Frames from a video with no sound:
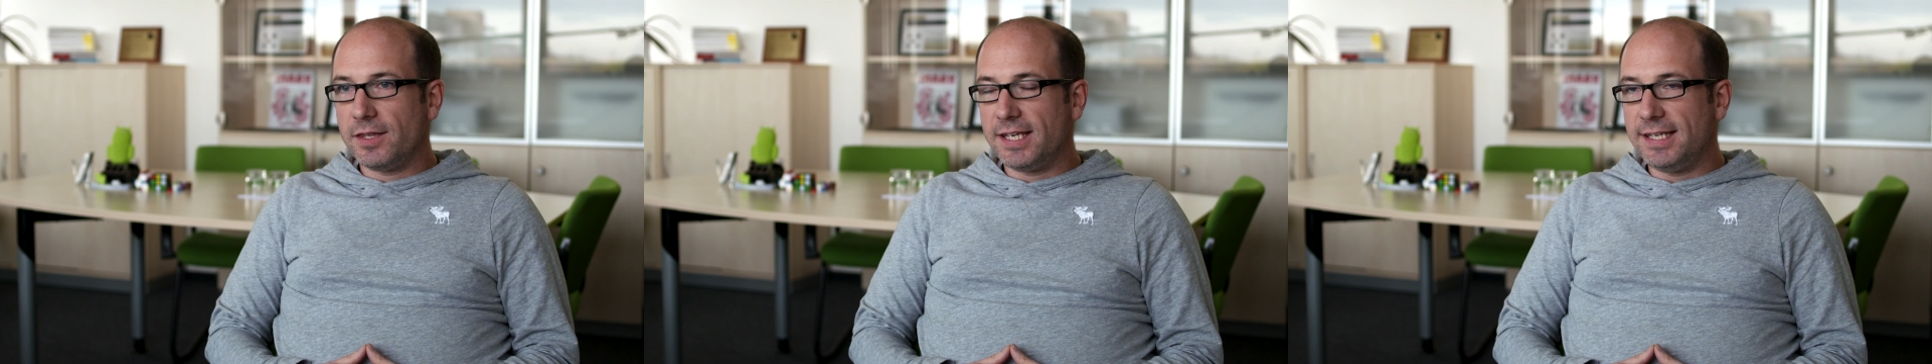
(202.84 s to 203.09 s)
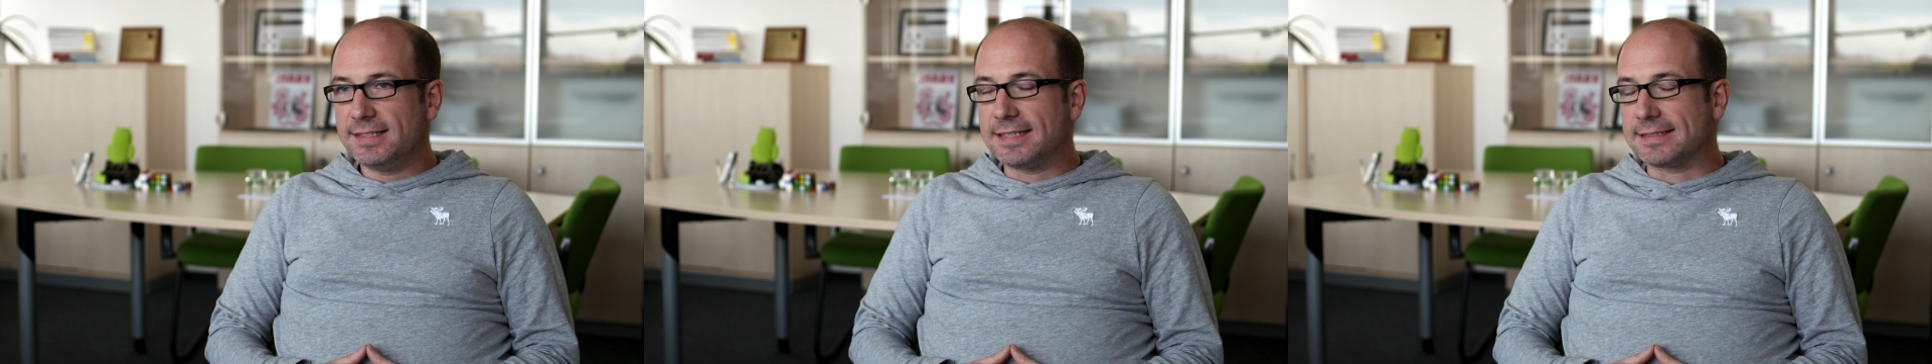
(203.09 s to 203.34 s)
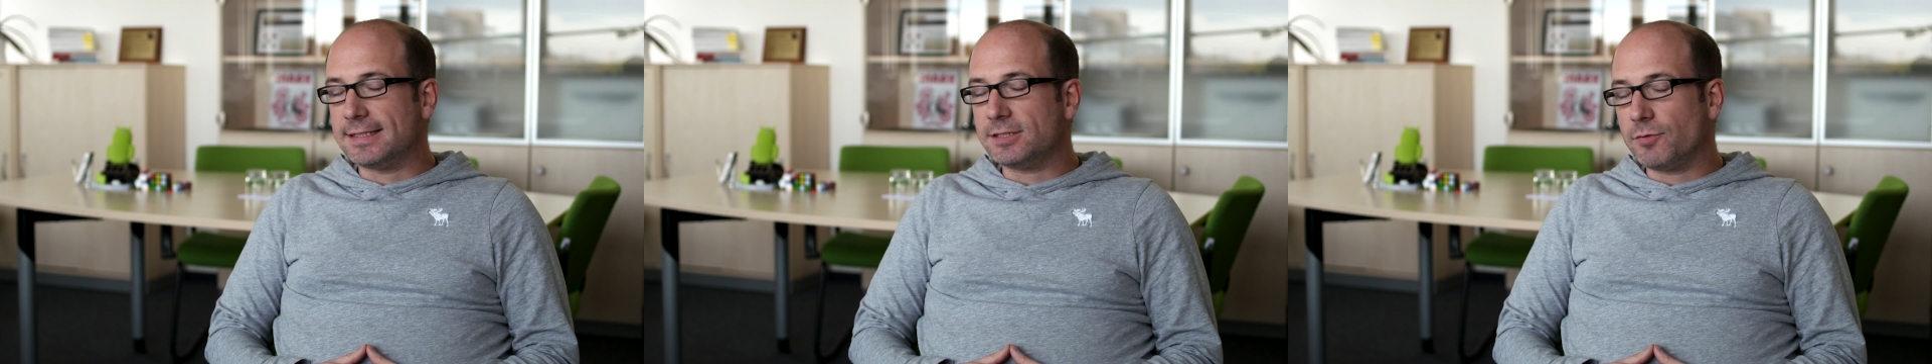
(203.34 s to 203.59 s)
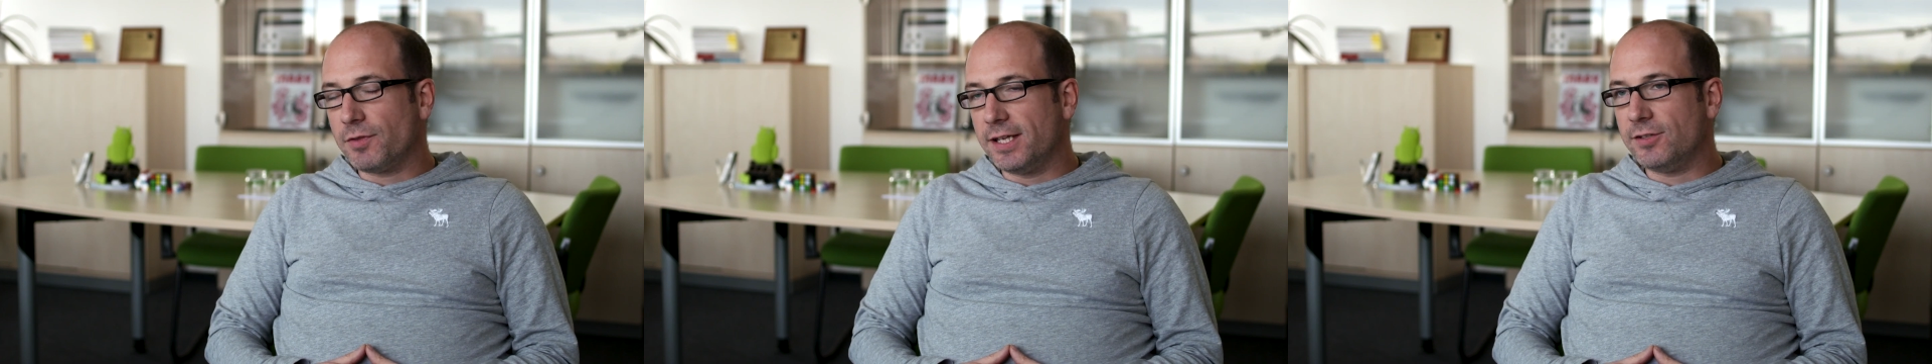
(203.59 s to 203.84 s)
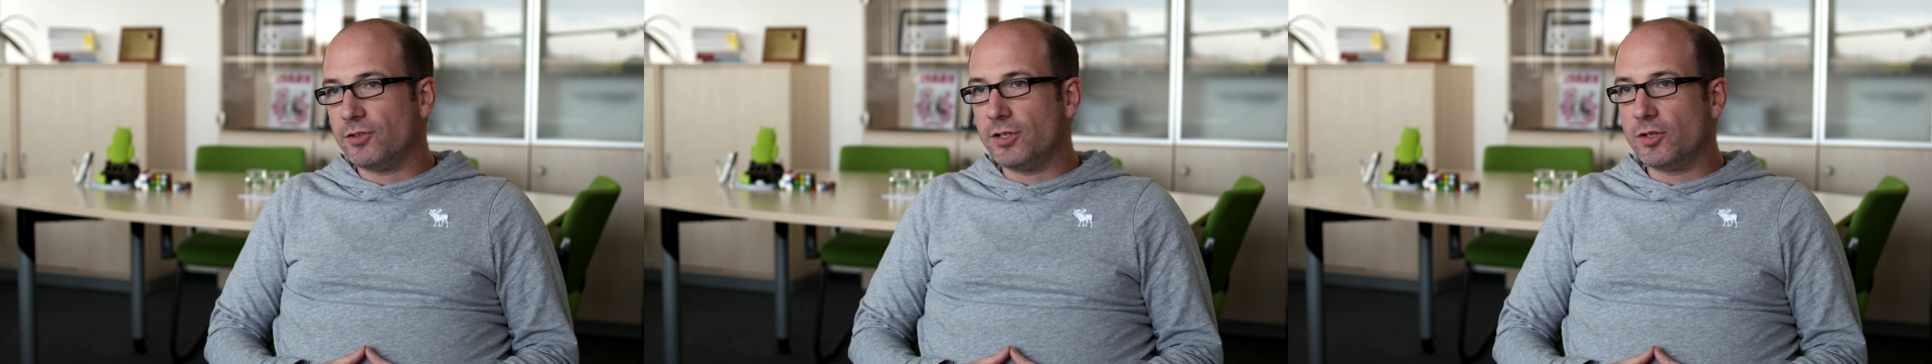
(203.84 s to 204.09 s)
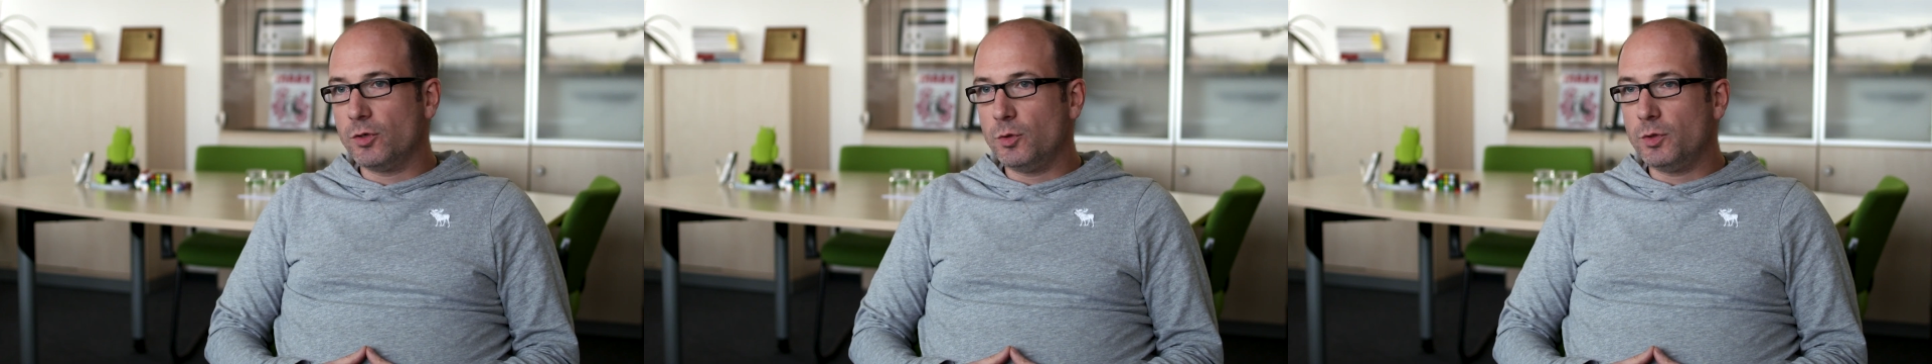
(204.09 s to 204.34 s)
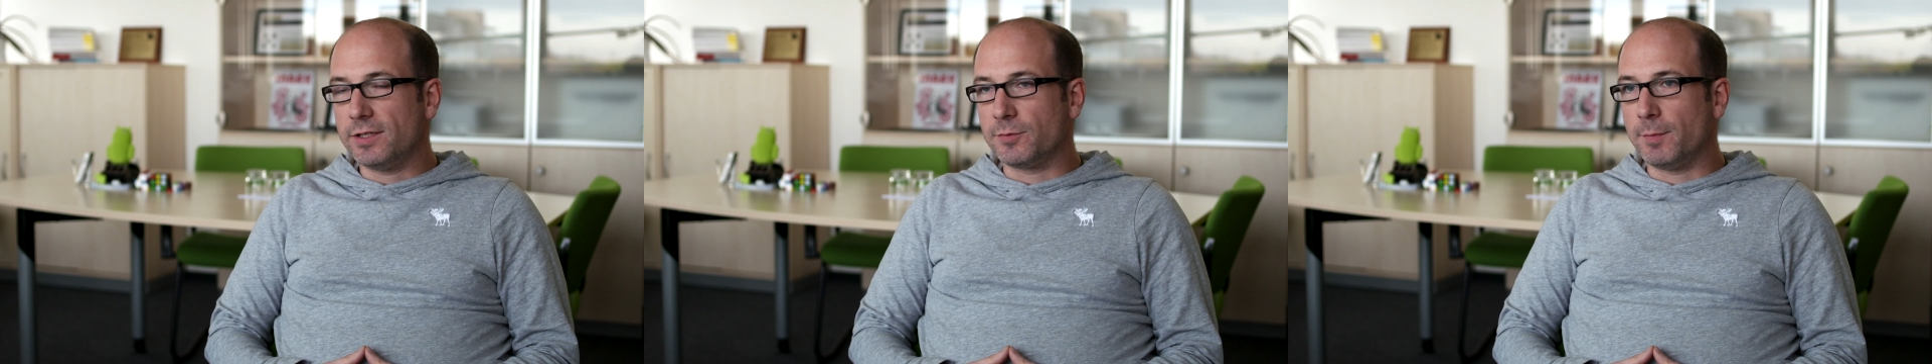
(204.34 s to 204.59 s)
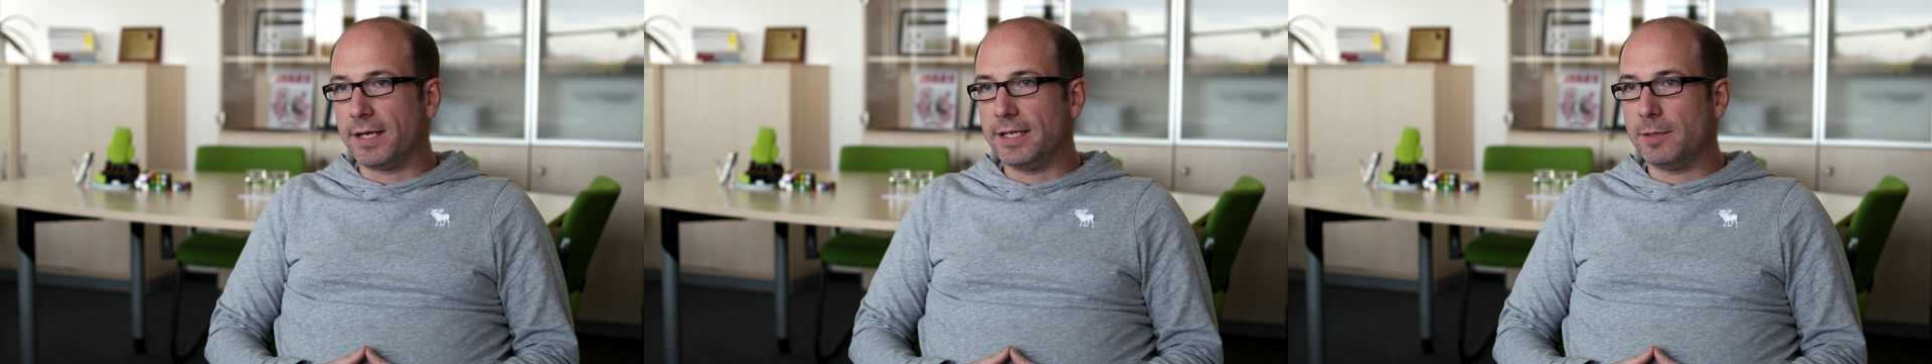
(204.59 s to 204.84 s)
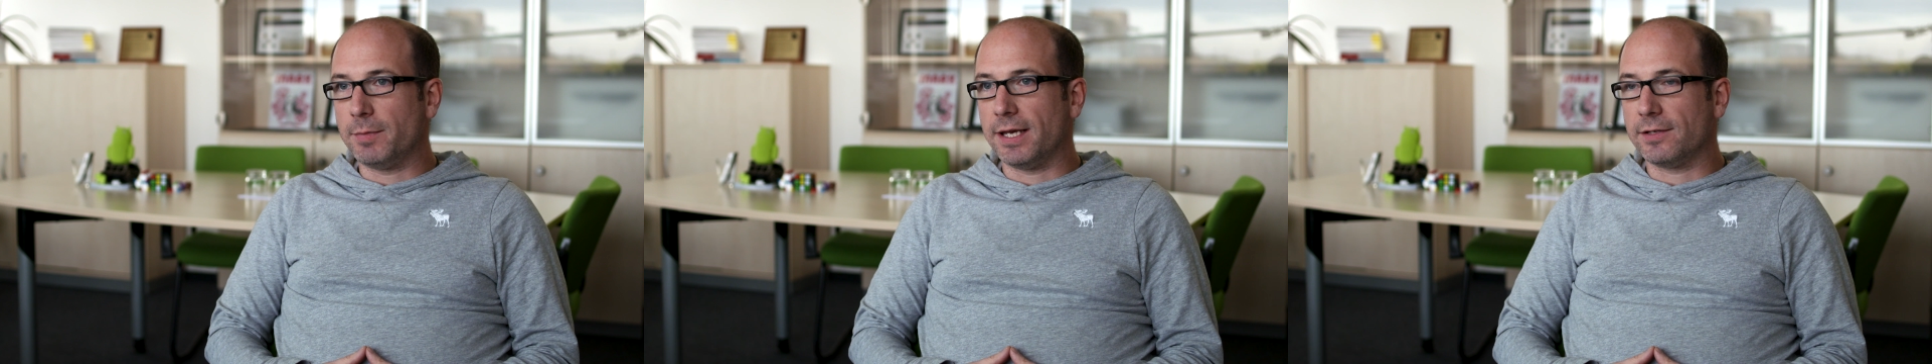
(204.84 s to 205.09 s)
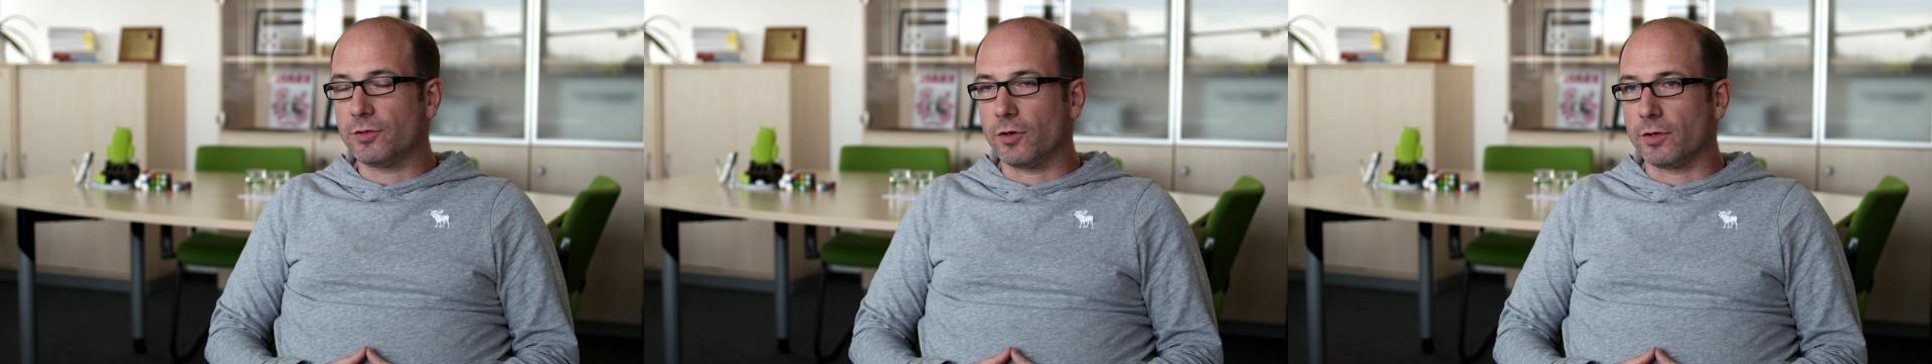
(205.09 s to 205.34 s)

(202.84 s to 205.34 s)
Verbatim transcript: The success of the Institute is mainly based